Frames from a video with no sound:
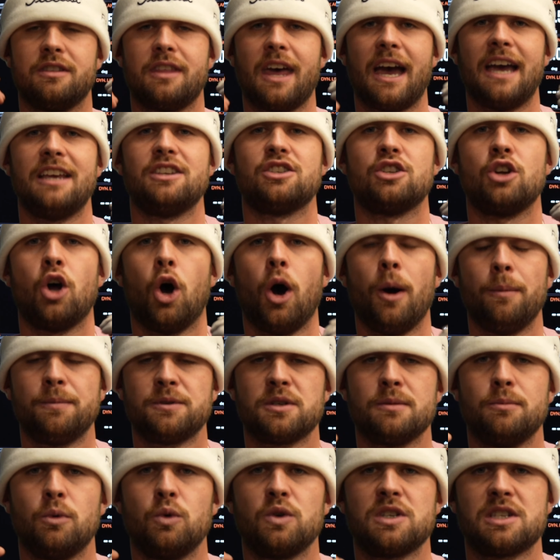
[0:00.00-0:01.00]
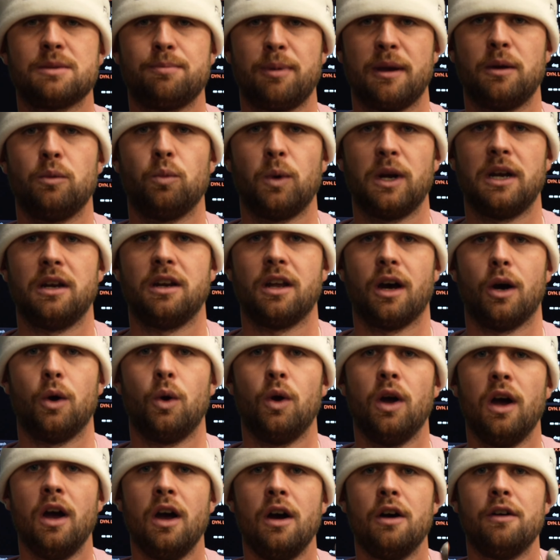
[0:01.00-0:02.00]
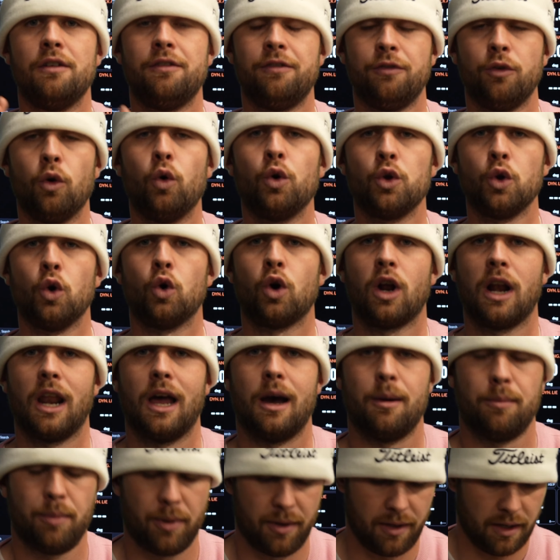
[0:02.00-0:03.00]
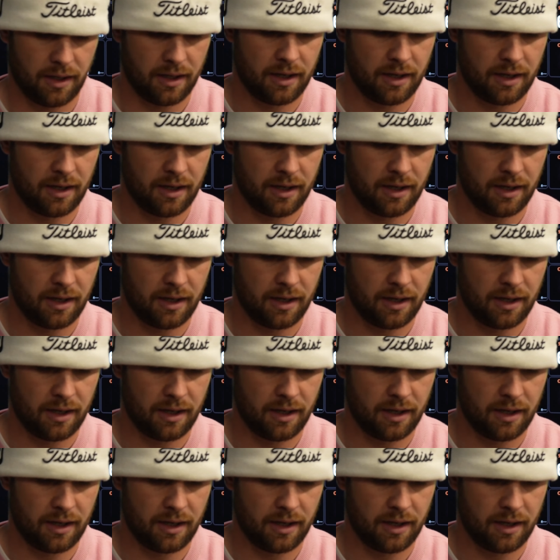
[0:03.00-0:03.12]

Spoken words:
that is an optimal spin window for your club.